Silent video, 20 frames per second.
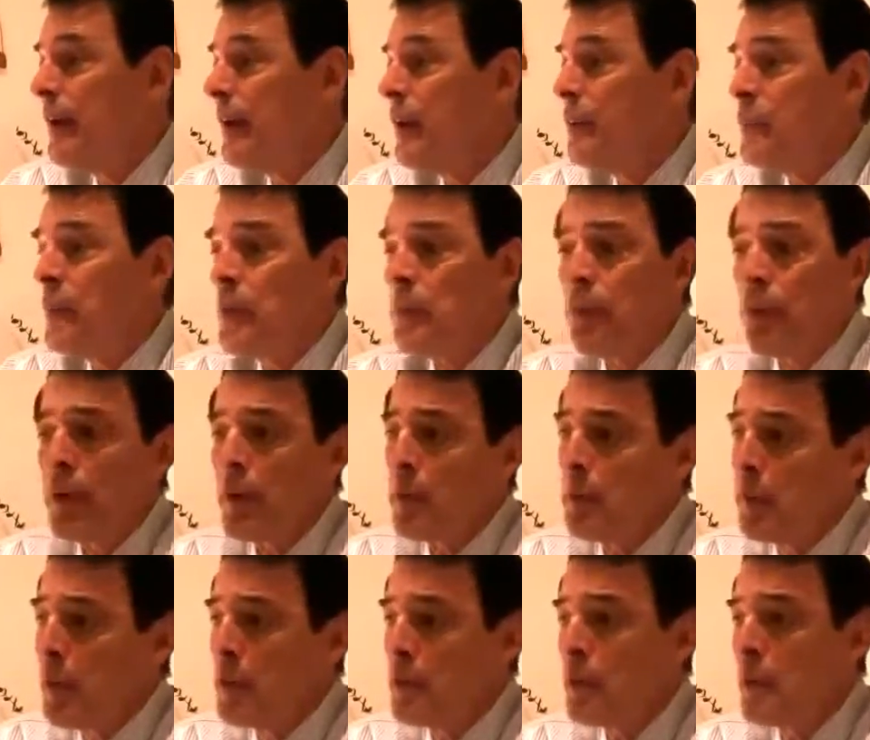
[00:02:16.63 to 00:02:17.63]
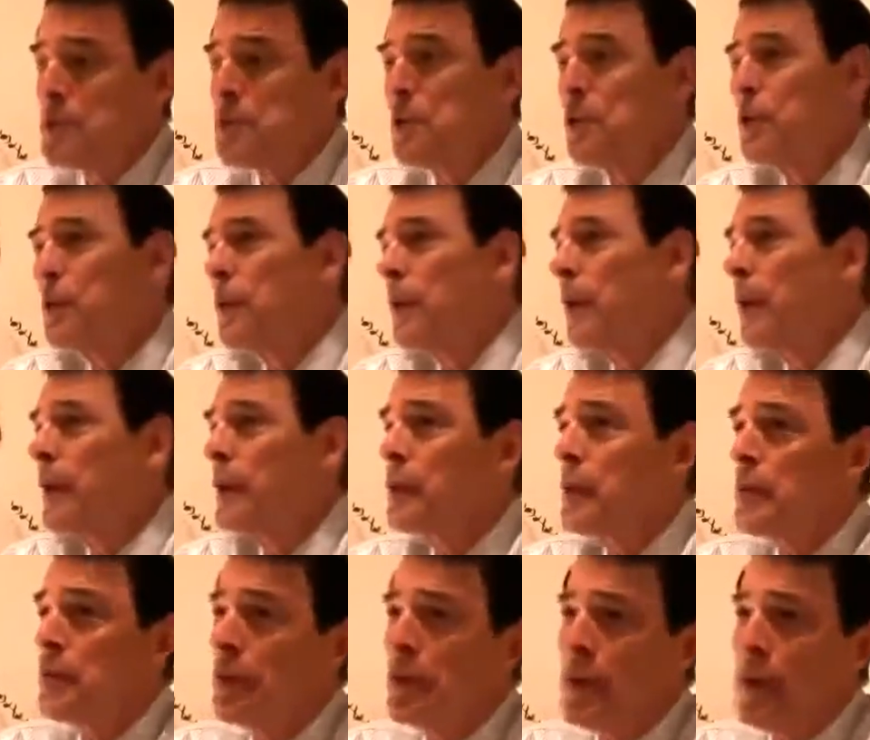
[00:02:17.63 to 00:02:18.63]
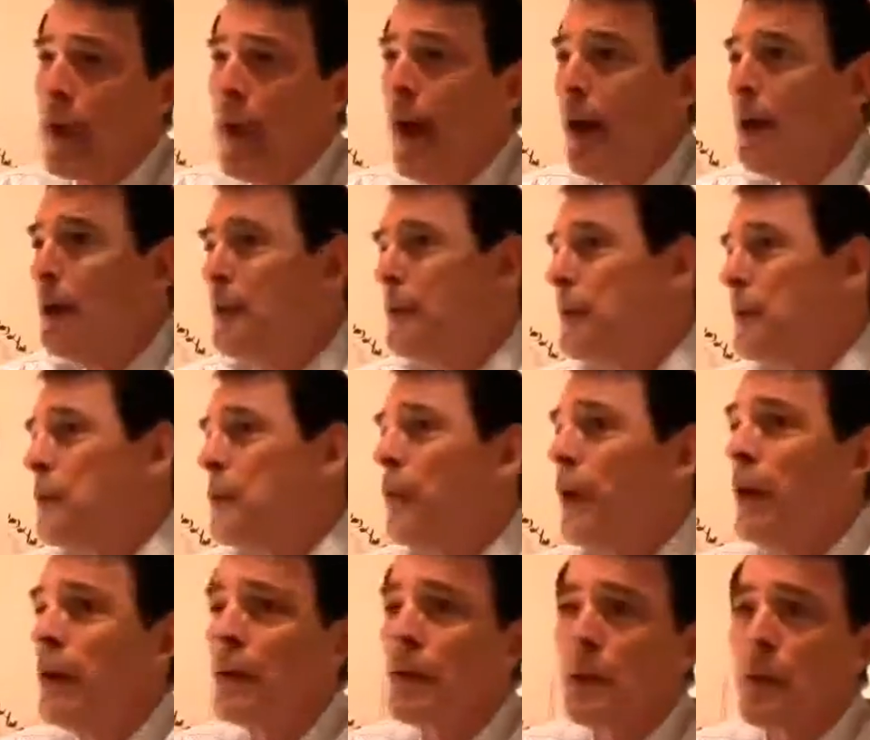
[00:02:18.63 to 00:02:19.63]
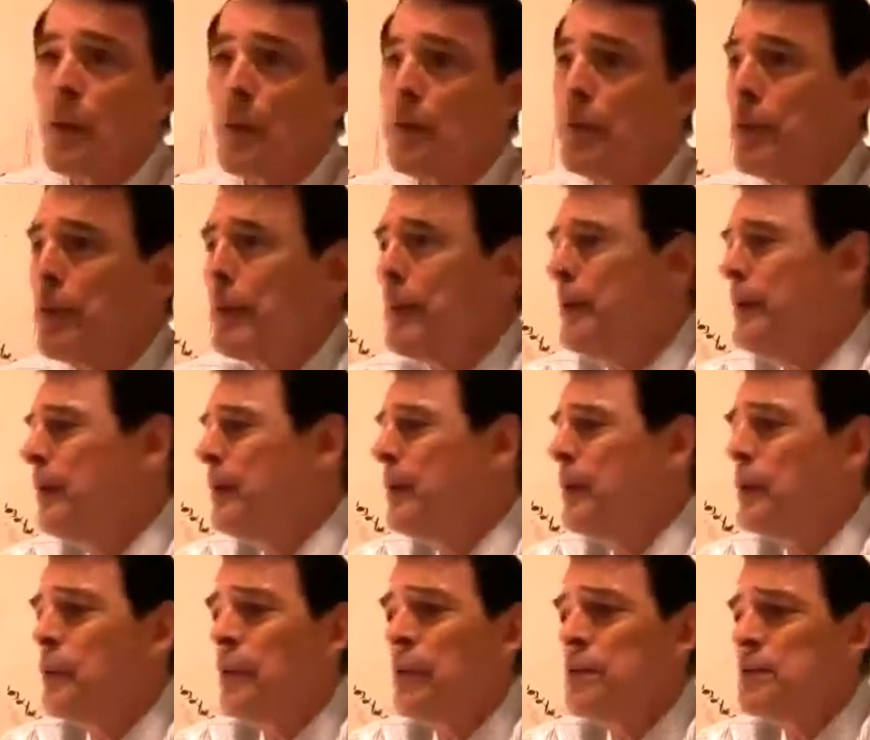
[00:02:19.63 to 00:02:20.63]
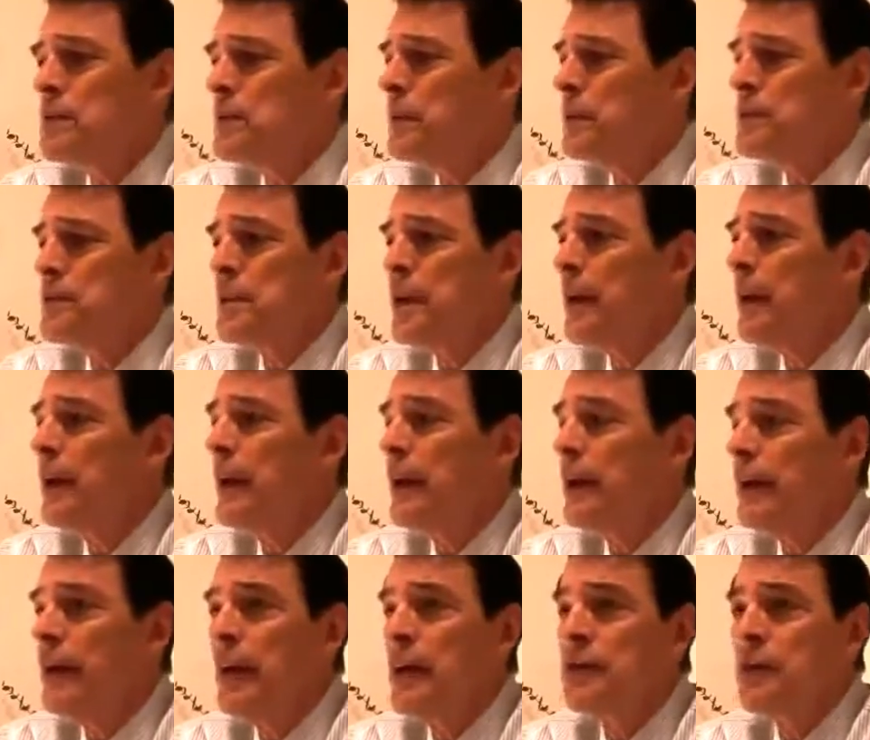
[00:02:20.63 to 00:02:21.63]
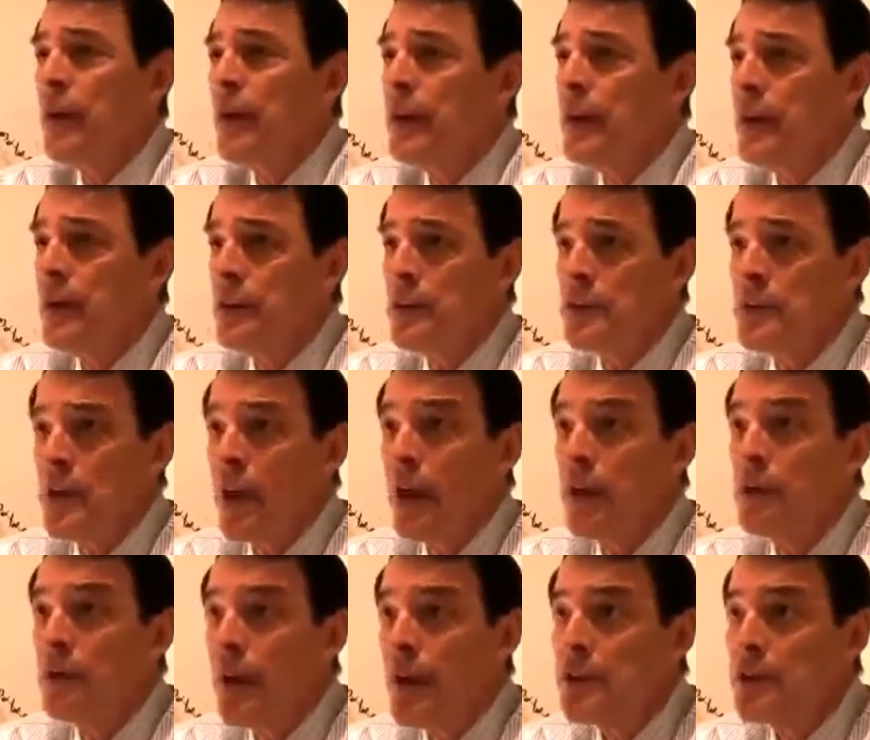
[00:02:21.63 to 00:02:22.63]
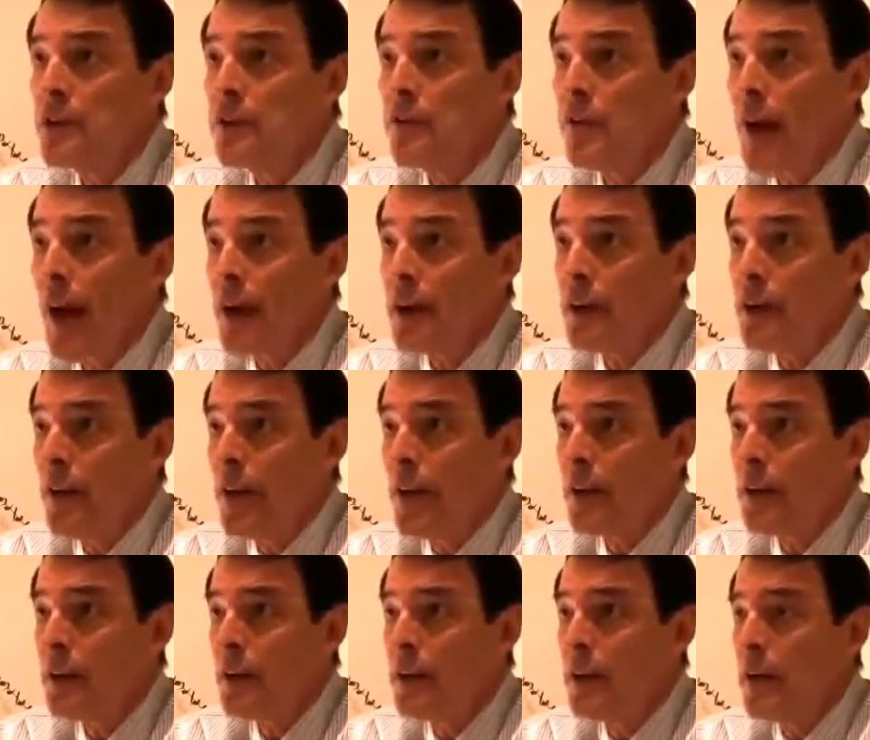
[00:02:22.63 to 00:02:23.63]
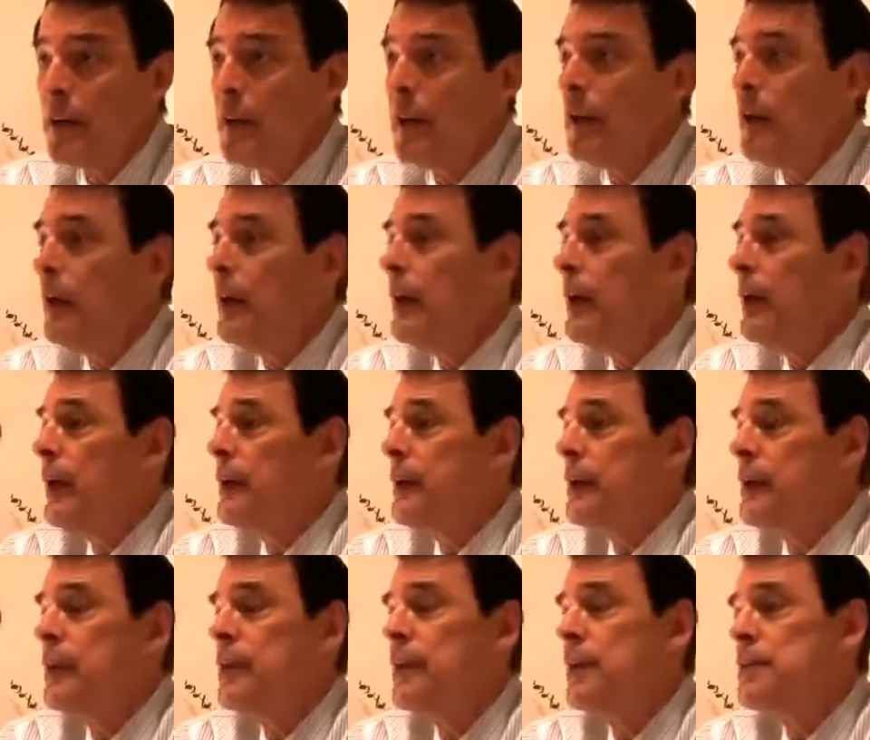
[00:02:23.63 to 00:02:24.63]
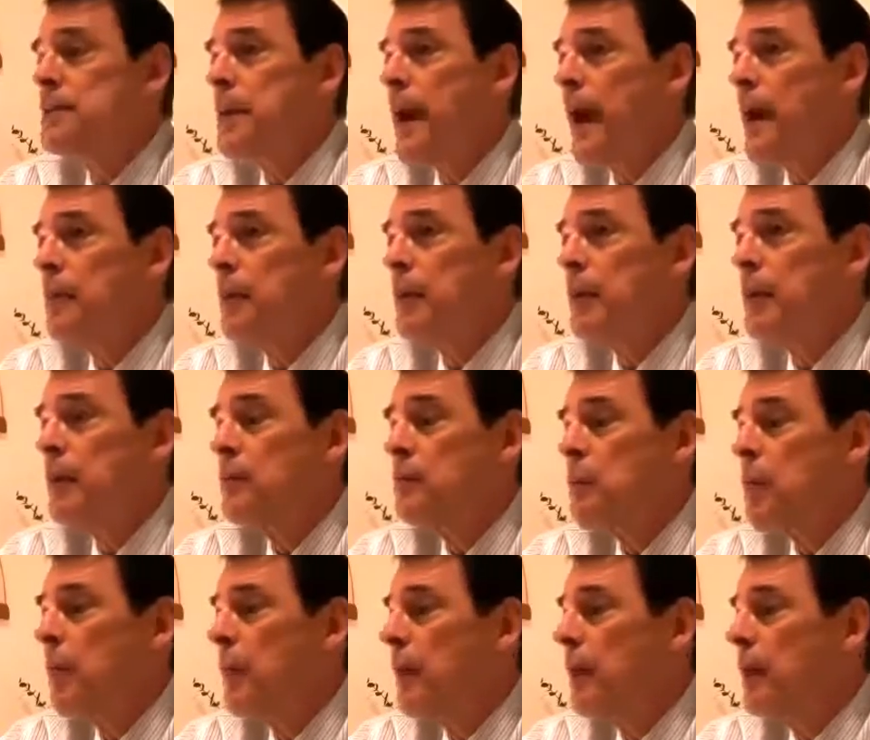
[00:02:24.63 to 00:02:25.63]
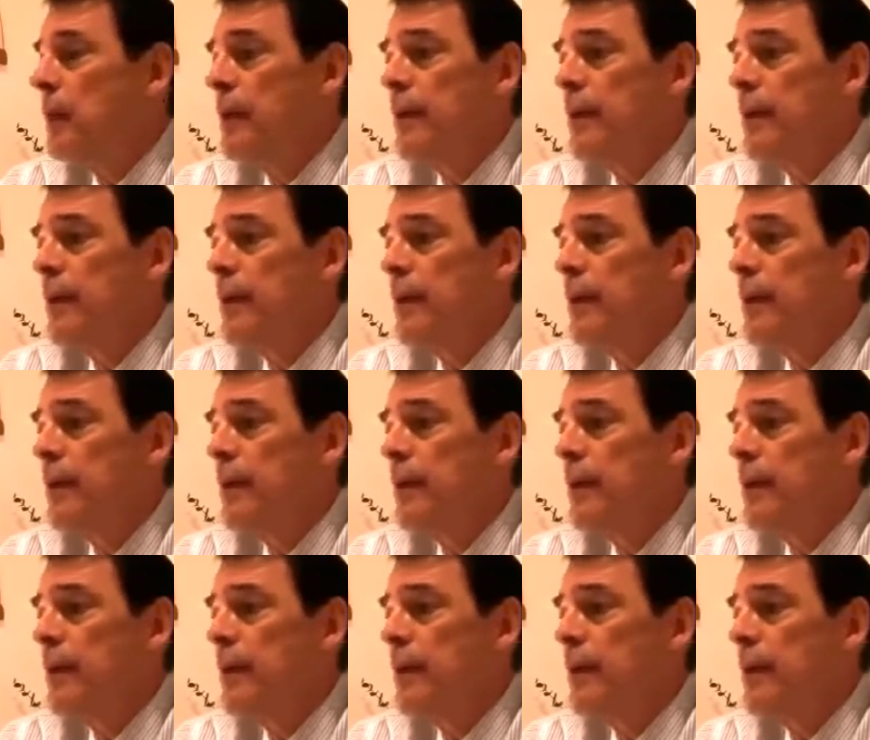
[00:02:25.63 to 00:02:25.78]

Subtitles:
And we're putting minerals in the water, we're putting aloe in water, we're just standing on our head trying to get this hydration factor handled, and the kidney's happier.